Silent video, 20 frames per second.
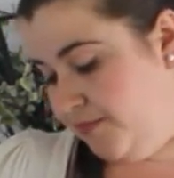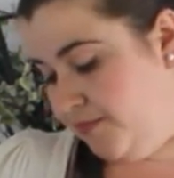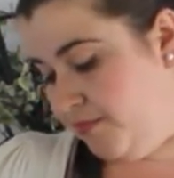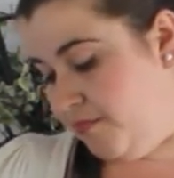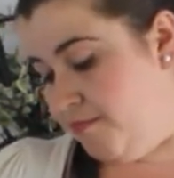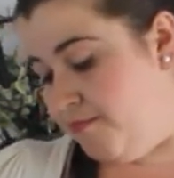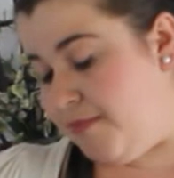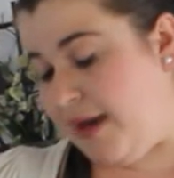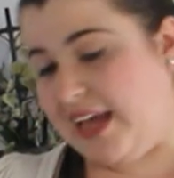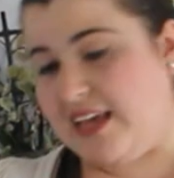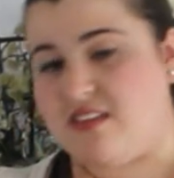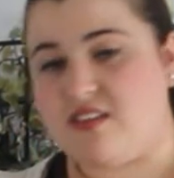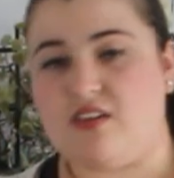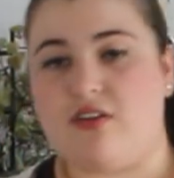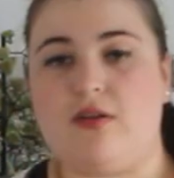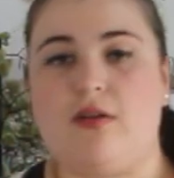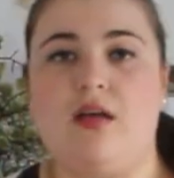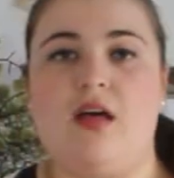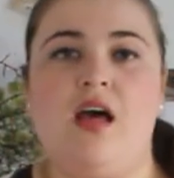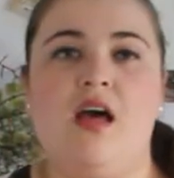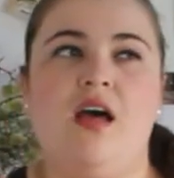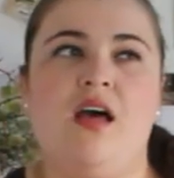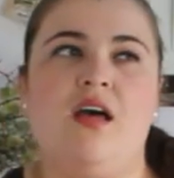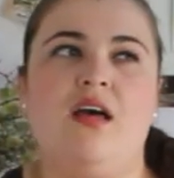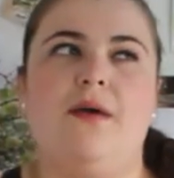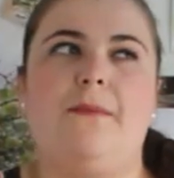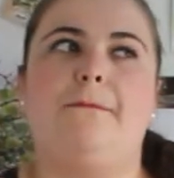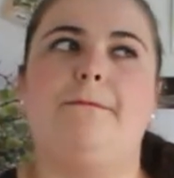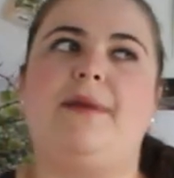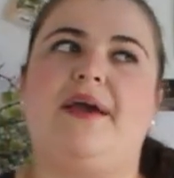Basil.
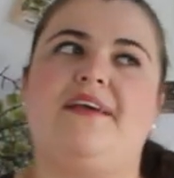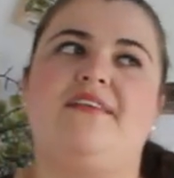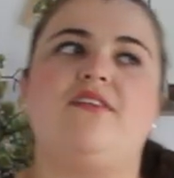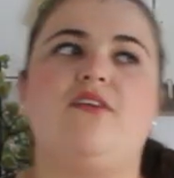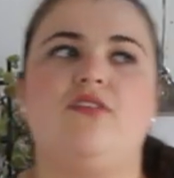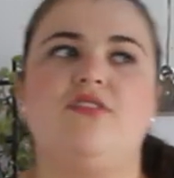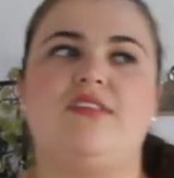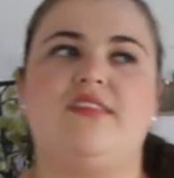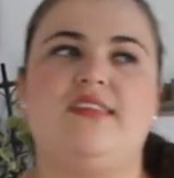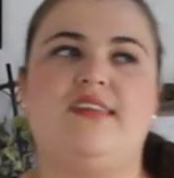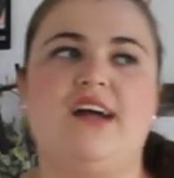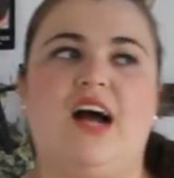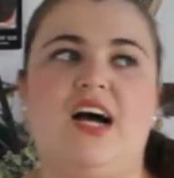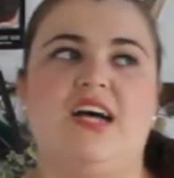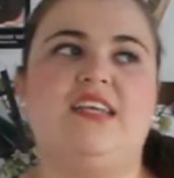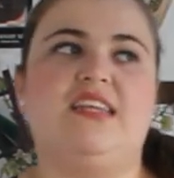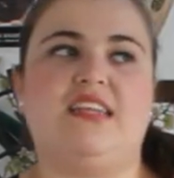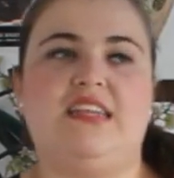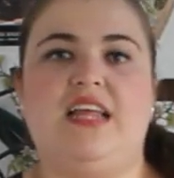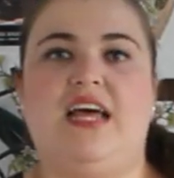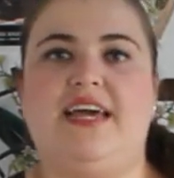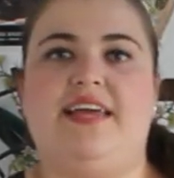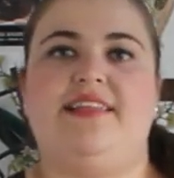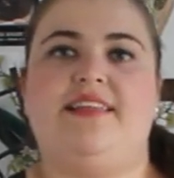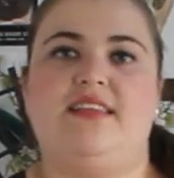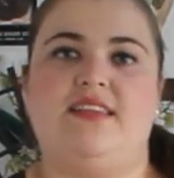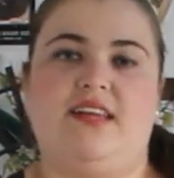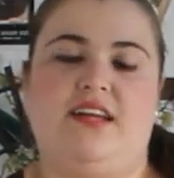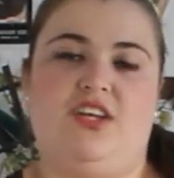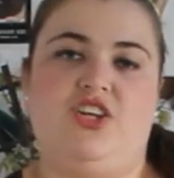Basil does like
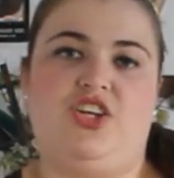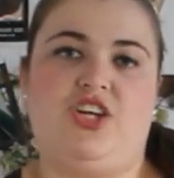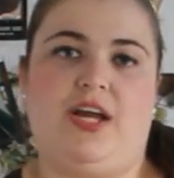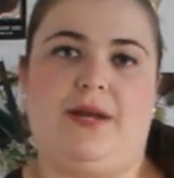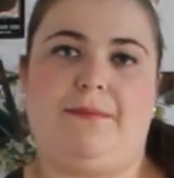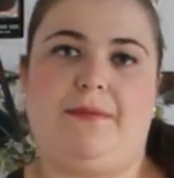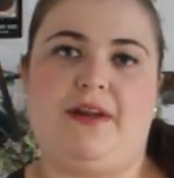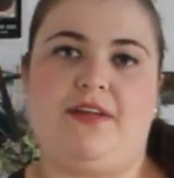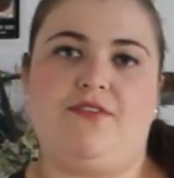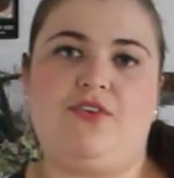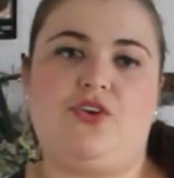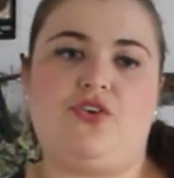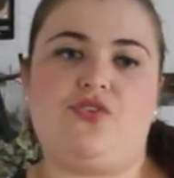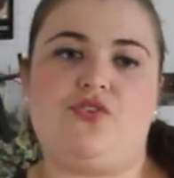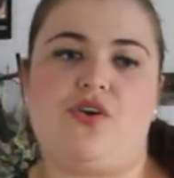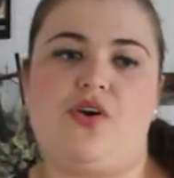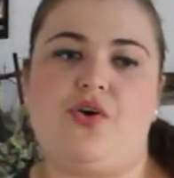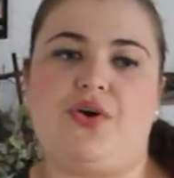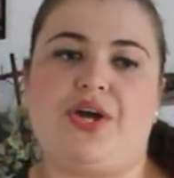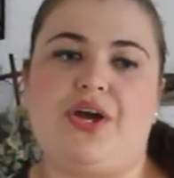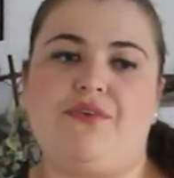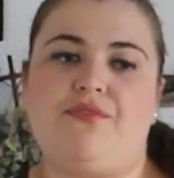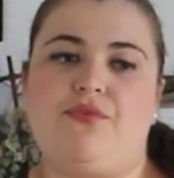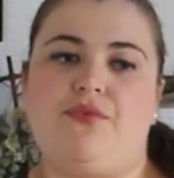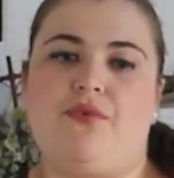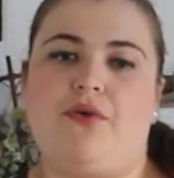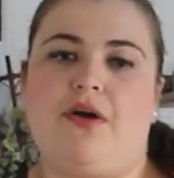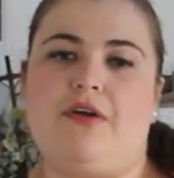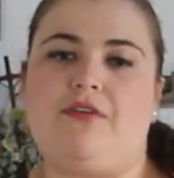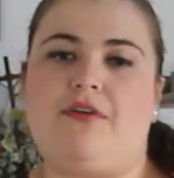the sunshine, but if you're growing it
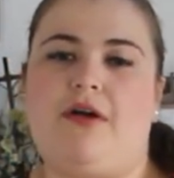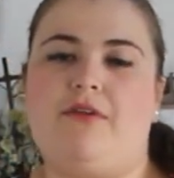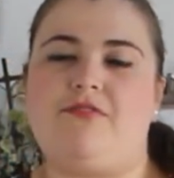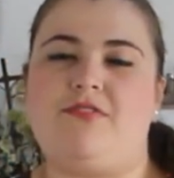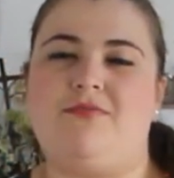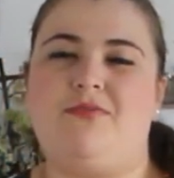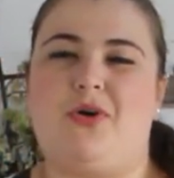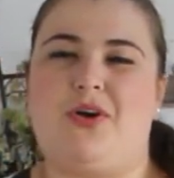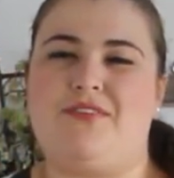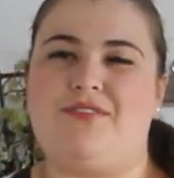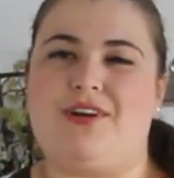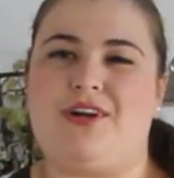for more of an